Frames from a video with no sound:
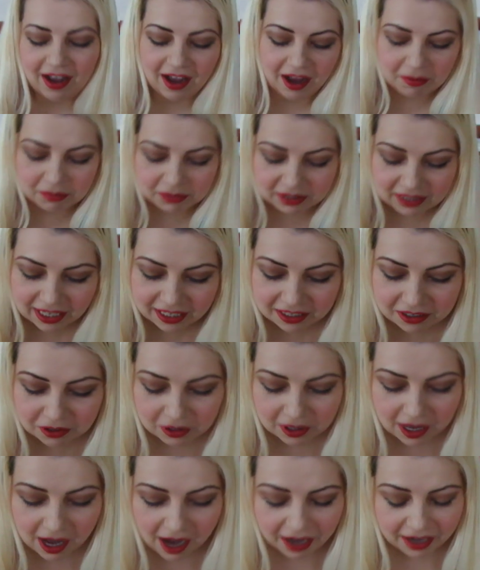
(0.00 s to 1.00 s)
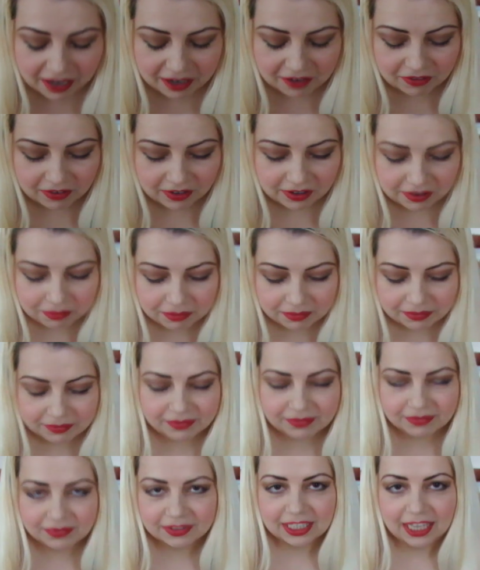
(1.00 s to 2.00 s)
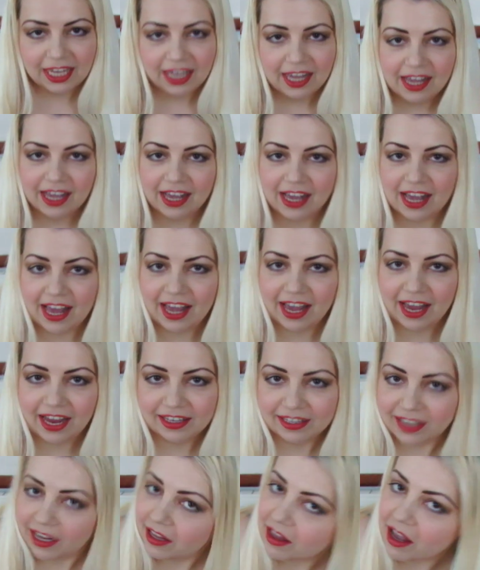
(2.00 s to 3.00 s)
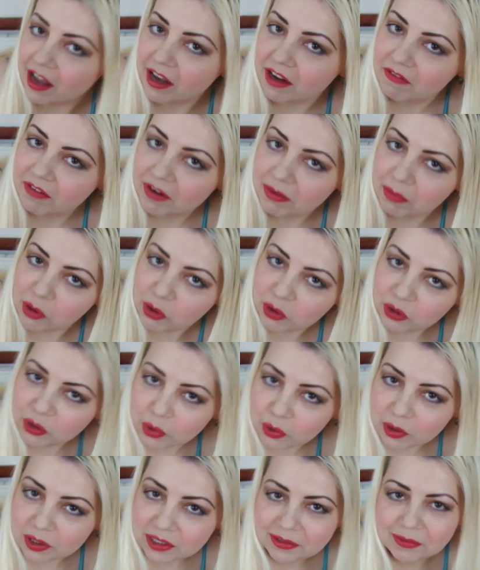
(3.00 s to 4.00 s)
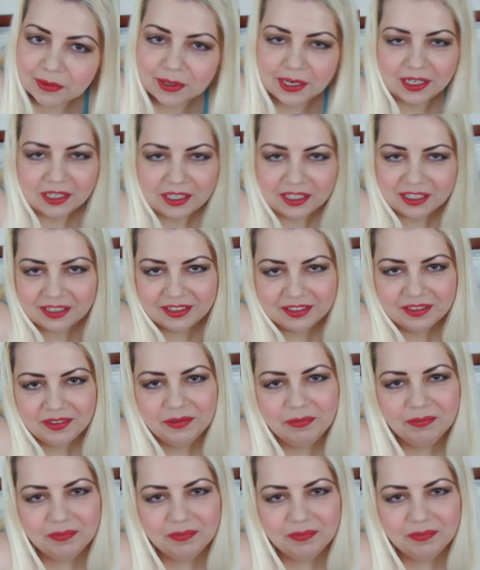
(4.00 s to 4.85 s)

I'm glad you like them, and I like them on you as well.